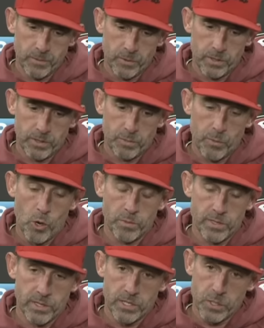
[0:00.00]
With
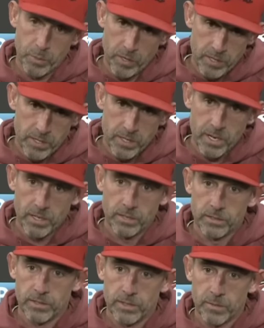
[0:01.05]
Mahomes' experience
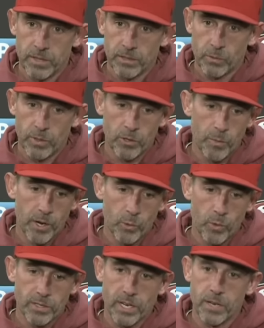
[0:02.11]
now, I mean, that's why no matter
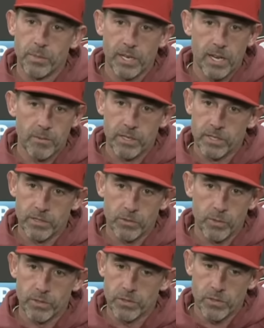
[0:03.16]
what type of game it is,
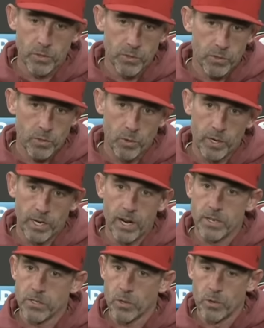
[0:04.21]
whether it's low scoring,
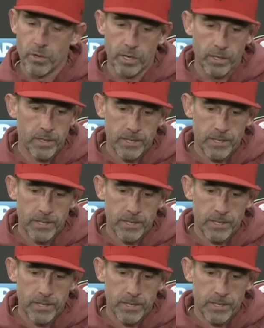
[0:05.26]
high scoring,